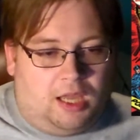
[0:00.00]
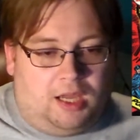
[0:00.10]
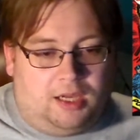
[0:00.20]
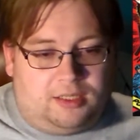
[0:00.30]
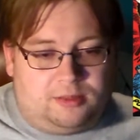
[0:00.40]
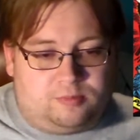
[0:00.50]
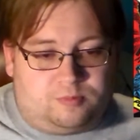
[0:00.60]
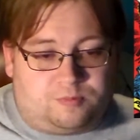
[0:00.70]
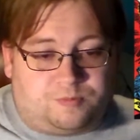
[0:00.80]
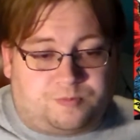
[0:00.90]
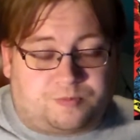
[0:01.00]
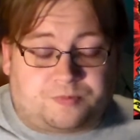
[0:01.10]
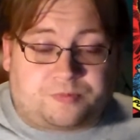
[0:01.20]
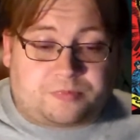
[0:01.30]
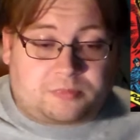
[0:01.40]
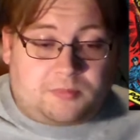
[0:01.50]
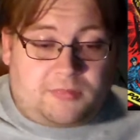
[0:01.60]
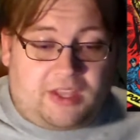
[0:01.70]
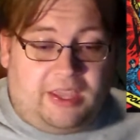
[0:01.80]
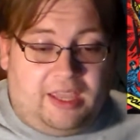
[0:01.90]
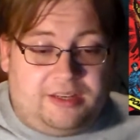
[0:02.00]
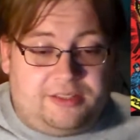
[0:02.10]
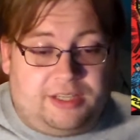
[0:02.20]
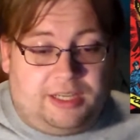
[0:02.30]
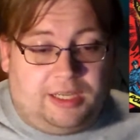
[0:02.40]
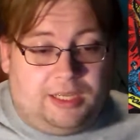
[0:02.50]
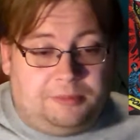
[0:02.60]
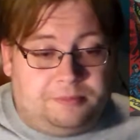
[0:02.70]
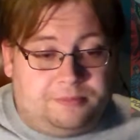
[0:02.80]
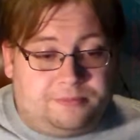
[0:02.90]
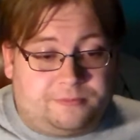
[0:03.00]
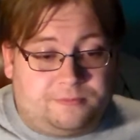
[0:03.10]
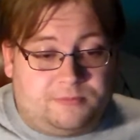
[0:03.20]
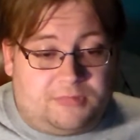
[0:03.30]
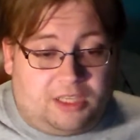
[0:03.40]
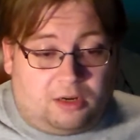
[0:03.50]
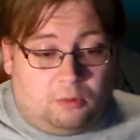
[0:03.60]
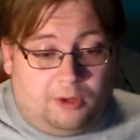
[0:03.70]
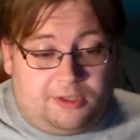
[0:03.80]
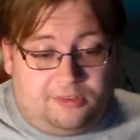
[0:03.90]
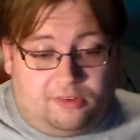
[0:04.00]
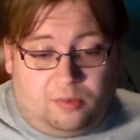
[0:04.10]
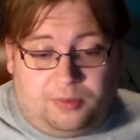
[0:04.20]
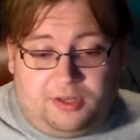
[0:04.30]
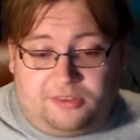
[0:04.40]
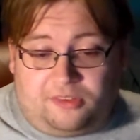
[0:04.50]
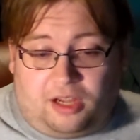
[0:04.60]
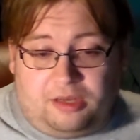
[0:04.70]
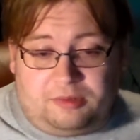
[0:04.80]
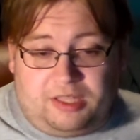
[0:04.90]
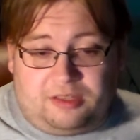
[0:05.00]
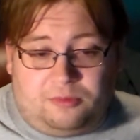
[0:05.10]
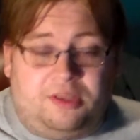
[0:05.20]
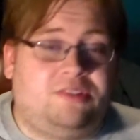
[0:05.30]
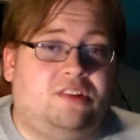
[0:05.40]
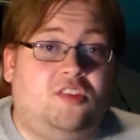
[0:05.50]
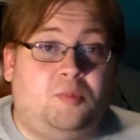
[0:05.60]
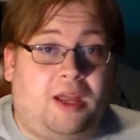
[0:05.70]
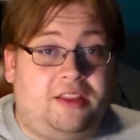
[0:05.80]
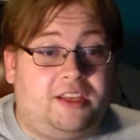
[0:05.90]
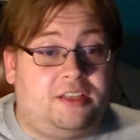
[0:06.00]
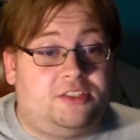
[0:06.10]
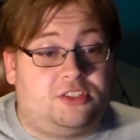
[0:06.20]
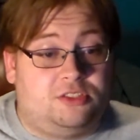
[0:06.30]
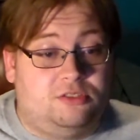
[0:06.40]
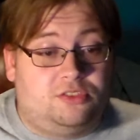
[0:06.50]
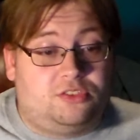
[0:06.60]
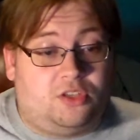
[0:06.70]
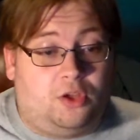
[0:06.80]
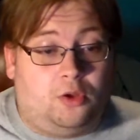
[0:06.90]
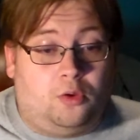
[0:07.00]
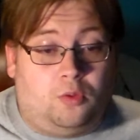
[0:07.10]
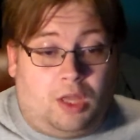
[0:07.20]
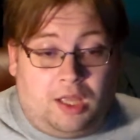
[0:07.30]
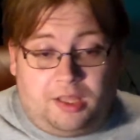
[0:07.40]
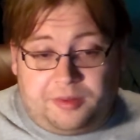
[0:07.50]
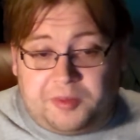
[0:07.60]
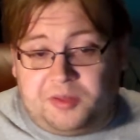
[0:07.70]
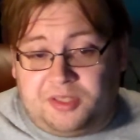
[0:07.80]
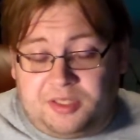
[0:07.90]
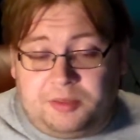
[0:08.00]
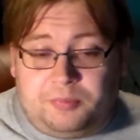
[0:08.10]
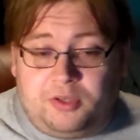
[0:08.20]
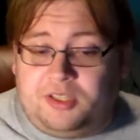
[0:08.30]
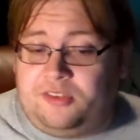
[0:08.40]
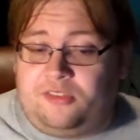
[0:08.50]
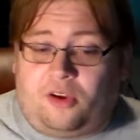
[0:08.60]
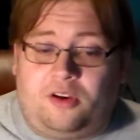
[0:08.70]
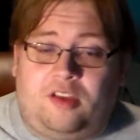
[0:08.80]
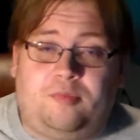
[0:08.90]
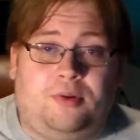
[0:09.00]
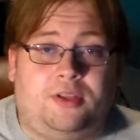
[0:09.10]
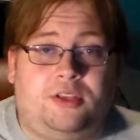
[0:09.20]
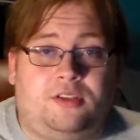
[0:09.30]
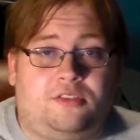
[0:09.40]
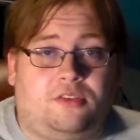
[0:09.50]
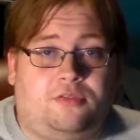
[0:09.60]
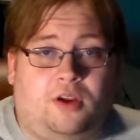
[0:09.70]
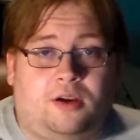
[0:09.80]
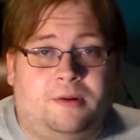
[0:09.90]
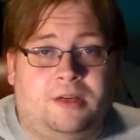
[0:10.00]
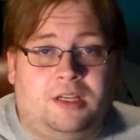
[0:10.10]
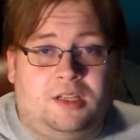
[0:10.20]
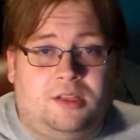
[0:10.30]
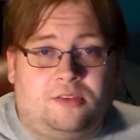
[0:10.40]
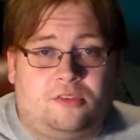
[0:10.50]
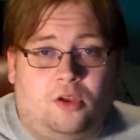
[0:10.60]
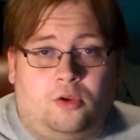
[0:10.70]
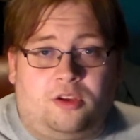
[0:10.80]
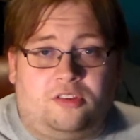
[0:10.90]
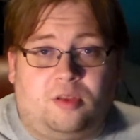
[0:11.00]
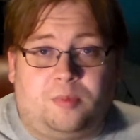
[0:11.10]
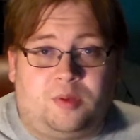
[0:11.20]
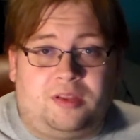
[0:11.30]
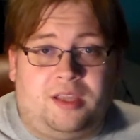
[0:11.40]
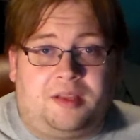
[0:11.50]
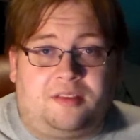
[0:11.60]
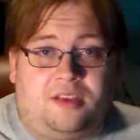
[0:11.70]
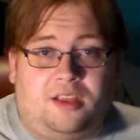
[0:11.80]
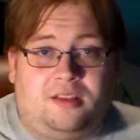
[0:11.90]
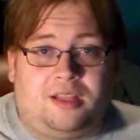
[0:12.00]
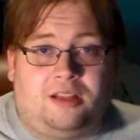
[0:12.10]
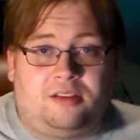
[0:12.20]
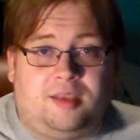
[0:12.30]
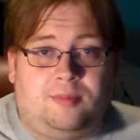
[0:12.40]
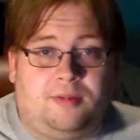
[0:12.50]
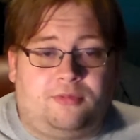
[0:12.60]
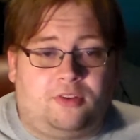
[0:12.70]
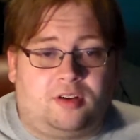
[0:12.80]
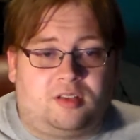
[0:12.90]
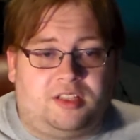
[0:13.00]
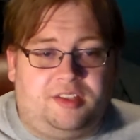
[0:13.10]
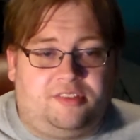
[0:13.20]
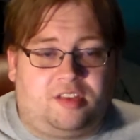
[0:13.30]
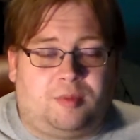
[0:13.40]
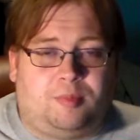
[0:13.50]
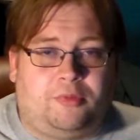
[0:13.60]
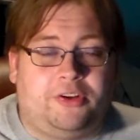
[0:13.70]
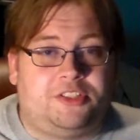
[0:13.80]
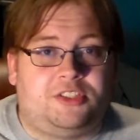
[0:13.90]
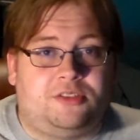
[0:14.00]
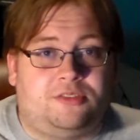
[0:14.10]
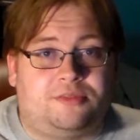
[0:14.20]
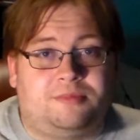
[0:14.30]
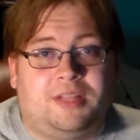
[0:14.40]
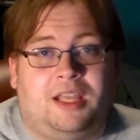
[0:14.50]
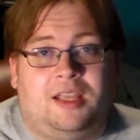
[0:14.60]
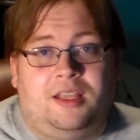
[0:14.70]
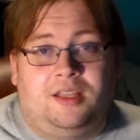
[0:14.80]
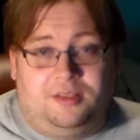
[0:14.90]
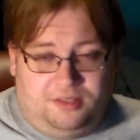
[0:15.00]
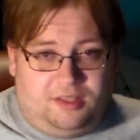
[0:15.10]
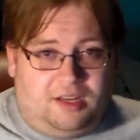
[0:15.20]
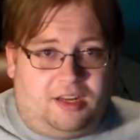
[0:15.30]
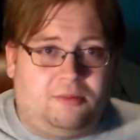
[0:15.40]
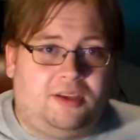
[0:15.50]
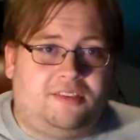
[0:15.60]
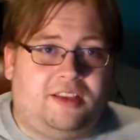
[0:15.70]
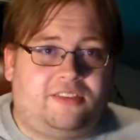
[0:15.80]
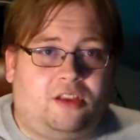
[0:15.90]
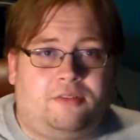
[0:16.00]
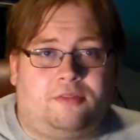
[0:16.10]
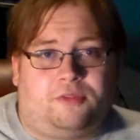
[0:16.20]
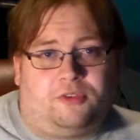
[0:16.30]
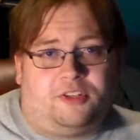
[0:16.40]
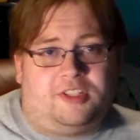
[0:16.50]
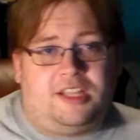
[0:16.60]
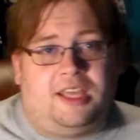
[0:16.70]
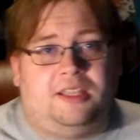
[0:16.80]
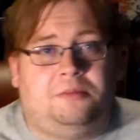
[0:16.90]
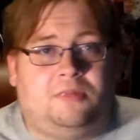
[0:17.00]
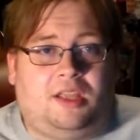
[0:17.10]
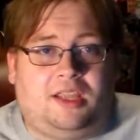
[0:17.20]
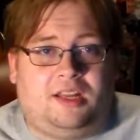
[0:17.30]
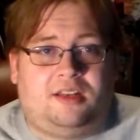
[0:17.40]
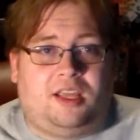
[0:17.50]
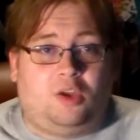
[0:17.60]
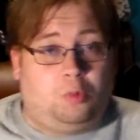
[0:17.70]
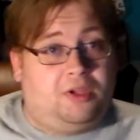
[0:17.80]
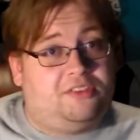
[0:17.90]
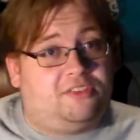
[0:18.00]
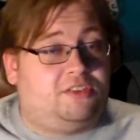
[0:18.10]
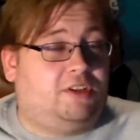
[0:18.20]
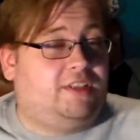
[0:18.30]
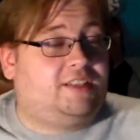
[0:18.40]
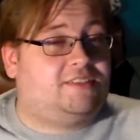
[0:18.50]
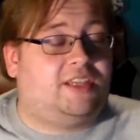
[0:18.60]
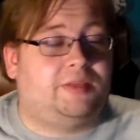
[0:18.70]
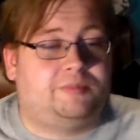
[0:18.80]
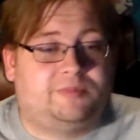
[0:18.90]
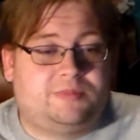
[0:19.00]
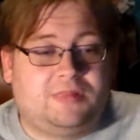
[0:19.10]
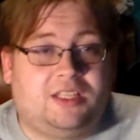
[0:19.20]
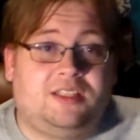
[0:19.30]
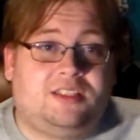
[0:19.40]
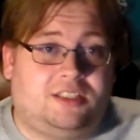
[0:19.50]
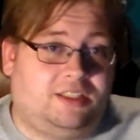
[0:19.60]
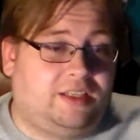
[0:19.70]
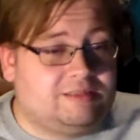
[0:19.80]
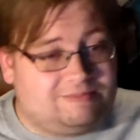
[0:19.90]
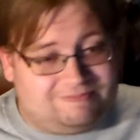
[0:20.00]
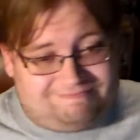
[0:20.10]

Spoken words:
The artwork is still pretty solid like it was in the Spotlight issues. So the book is starting off pretty good so far. So here's hoping that that'll keep up for at least a couple more issues. Anyways, that's all for today, and I hope I'll see you all next time. Good night.